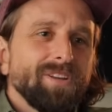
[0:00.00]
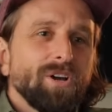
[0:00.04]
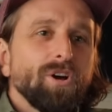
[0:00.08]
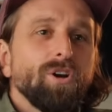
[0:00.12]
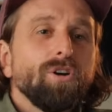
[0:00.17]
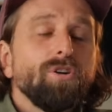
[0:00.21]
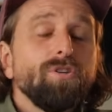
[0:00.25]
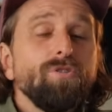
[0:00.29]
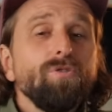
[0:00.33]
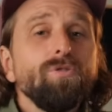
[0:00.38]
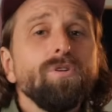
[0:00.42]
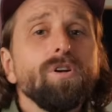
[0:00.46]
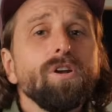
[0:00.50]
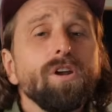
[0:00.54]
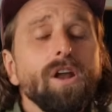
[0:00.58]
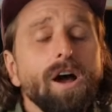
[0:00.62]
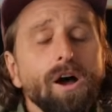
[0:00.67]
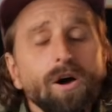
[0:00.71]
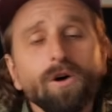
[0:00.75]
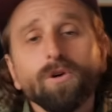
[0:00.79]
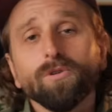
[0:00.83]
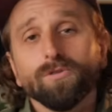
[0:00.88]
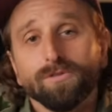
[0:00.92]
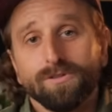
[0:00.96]
Who
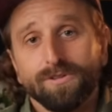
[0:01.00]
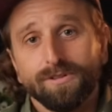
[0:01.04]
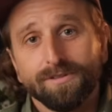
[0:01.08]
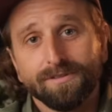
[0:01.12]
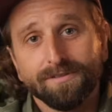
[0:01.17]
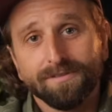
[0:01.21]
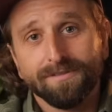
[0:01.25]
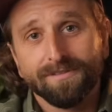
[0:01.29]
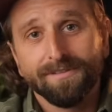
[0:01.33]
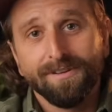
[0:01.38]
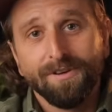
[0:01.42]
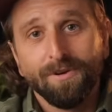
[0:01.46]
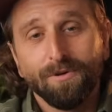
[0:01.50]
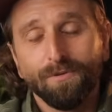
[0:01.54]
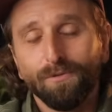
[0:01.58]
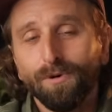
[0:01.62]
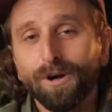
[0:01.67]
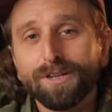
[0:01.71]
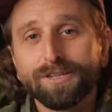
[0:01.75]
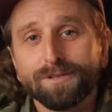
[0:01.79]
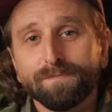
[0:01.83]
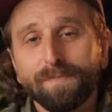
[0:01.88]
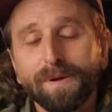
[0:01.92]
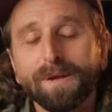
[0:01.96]
knows
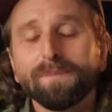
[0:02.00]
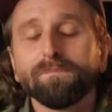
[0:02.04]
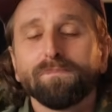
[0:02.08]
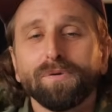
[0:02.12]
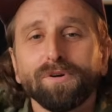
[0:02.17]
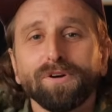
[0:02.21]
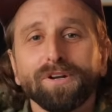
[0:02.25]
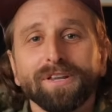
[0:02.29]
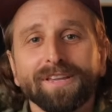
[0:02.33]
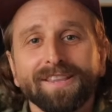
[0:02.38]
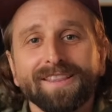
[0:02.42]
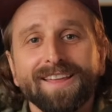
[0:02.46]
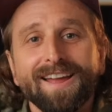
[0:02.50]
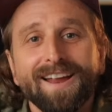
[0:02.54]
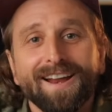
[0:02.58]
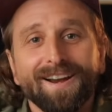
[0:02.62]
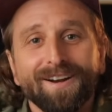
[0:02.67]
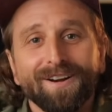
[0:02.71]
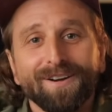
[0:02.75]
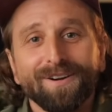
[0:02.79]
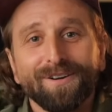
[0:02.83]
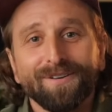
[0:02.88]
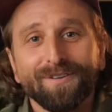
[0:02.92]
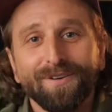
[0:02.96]
what's been put in
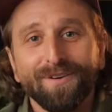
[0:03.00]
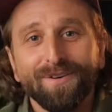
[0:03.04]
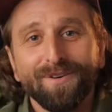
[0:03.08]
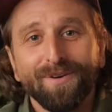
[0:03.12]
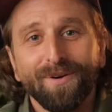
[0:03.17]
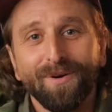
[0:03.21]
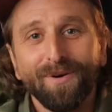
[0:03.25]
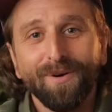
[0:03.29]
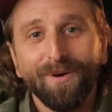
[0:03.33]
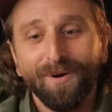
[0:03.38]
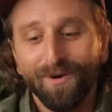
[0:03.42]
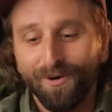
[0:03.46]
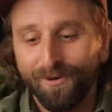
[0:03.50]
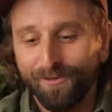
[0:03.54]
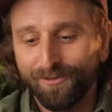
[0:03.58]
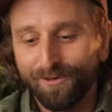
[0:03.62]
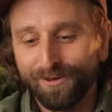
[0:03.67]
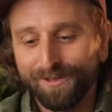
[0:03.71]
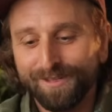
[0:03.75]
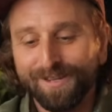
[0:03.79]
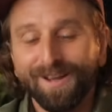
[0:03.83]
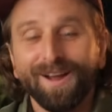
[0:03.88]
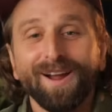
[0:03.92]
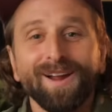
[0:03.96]
there over
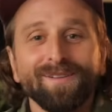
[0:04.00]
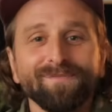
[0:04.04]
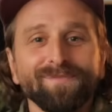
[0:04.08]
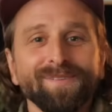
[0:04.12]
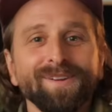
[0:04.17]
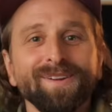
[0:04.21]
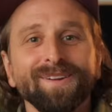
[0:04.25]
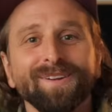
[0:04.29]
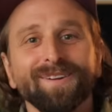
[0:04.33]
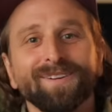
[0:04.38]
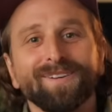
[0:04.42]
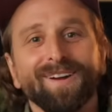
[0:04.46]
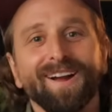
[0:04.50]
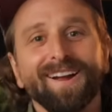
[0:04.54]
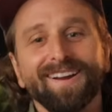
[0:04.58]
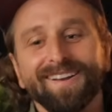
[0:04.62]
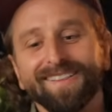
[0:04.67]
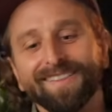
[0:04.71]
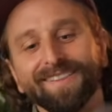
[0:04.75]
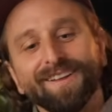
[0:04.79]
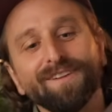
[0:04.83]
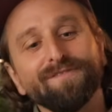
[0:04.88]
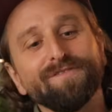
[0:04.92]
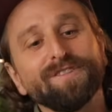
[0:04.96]
time, right?
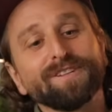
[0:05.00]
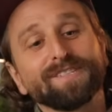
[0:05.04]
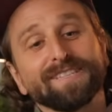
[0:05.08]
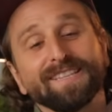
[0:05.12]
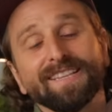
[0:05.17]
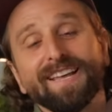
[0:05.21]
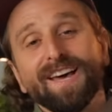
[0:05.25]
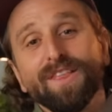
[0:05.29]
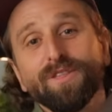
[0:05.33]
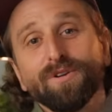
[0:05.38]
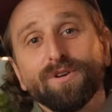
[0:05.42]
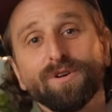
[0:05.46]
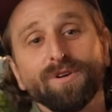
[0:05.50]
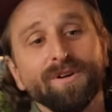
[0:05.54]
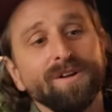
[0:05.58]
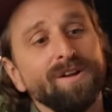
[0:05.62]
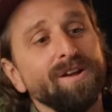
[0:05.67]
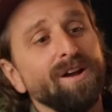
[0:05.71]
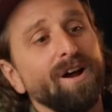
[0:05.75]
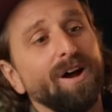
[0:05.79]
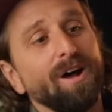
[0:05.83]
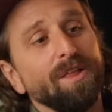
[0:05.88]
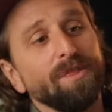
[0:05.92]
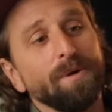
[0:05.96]
Love this leather
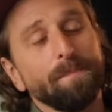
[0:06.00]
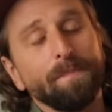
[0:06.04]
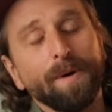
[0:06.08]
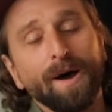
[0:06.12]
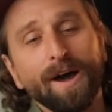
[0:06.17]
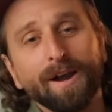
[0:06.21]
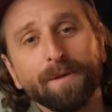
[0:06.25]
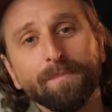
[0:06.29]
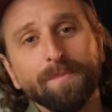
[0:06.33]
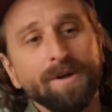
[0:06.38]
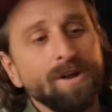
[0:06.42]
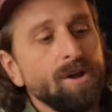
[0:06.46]
on the bottom.